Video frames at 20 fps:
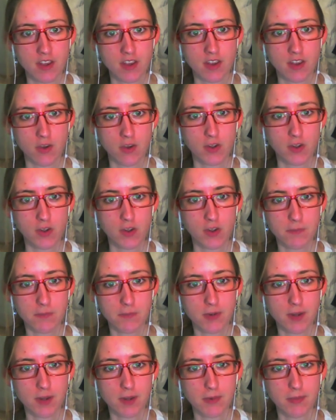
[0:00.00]
What is the
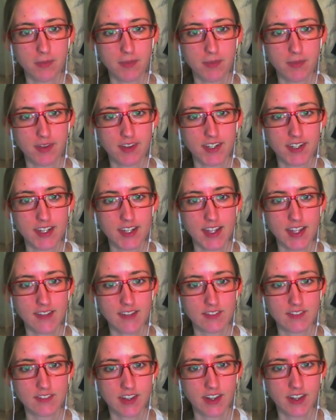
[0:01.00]
probability
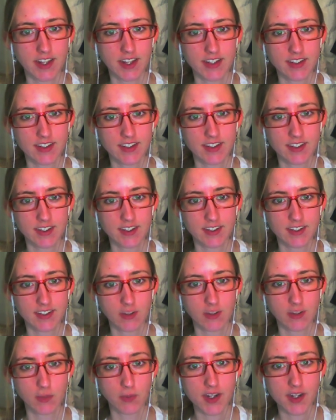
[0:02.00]
of
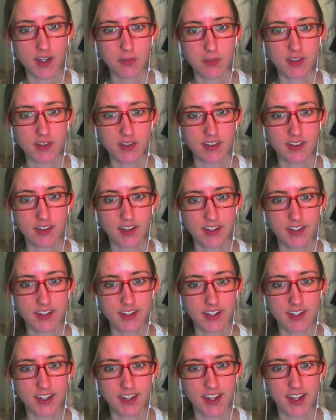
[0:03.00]
randomly
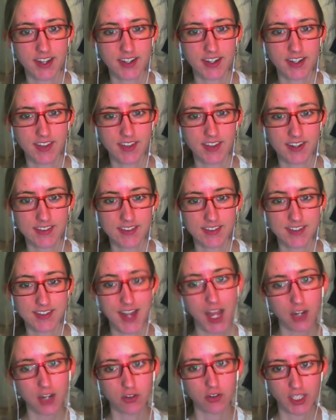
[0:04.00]
selecting a candy that is
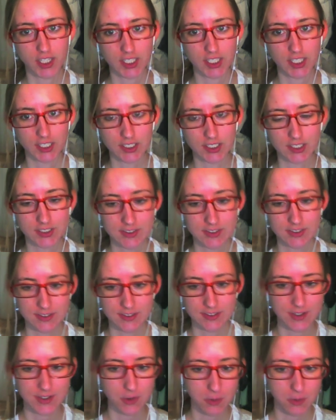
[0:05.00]
not green?
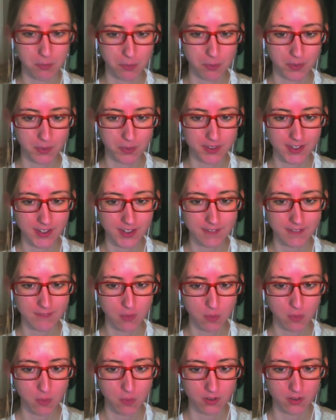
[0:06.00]

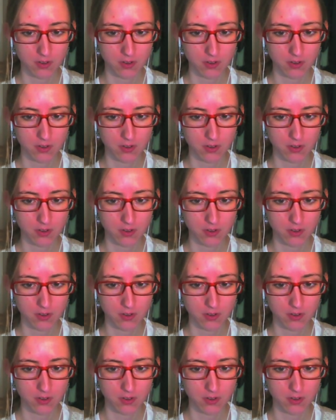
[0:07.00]
0.84.